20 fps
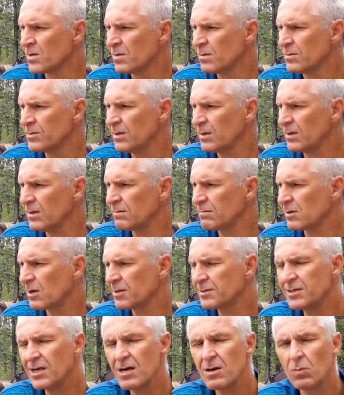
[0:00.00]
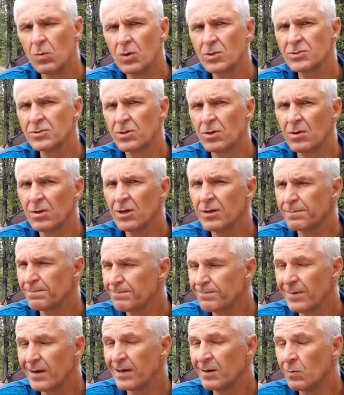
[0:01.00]
So criteria wasn't a lot,
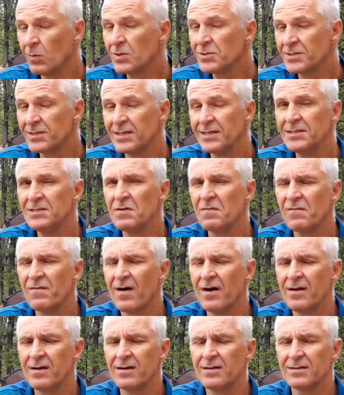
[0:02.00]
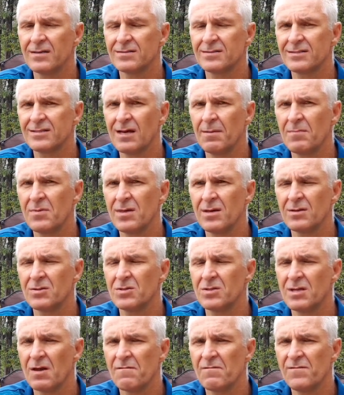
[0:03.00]
but it wasn't easy finding something
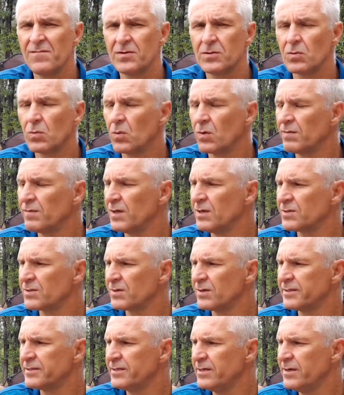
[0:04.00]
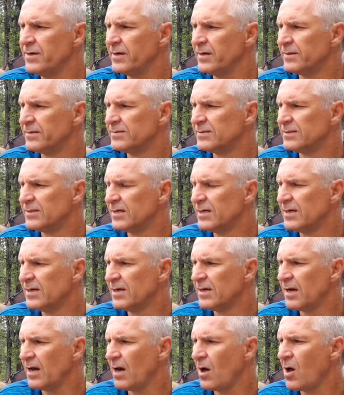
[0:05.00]
that fit all of those criteria.
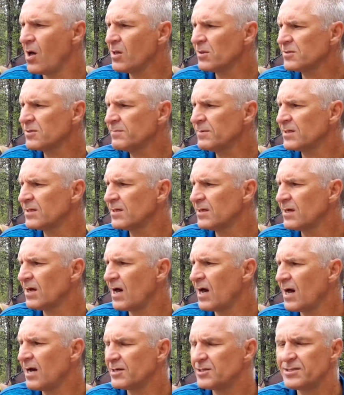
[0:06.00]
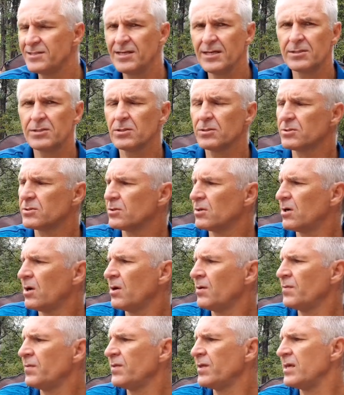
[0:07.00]
Ultimately I settled
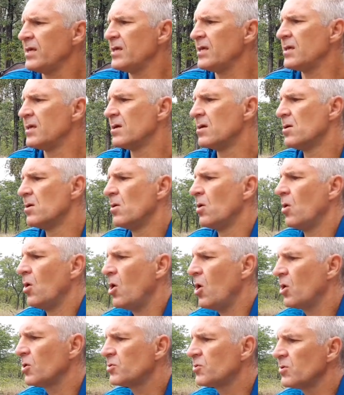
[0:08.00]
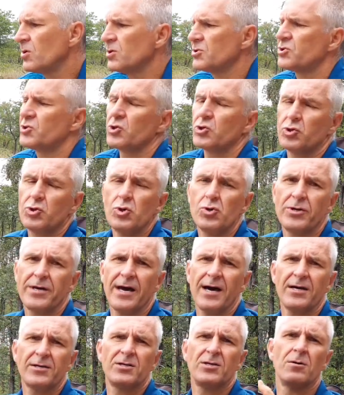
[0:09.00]
on the Hotrods
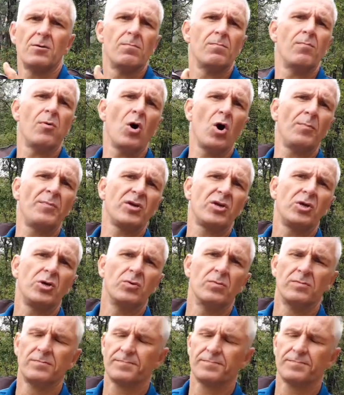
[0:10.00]
Cookout BBQ.